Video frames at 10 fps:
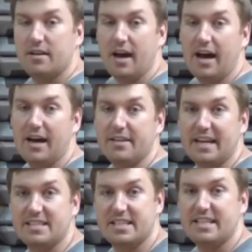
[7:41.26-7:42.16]

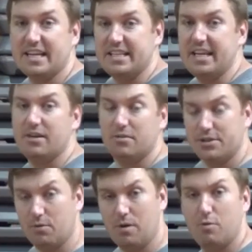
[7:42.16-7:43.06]
That's the technique. We'll
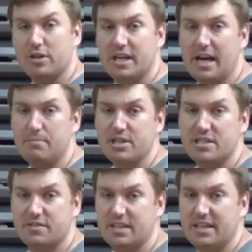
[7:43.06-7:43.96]
do it one more time
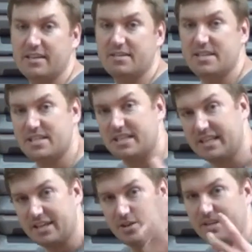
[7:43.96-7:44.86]
just to
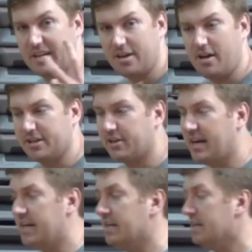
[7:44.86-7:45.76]
get it all in your
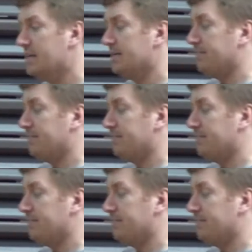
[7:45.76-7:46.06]
head.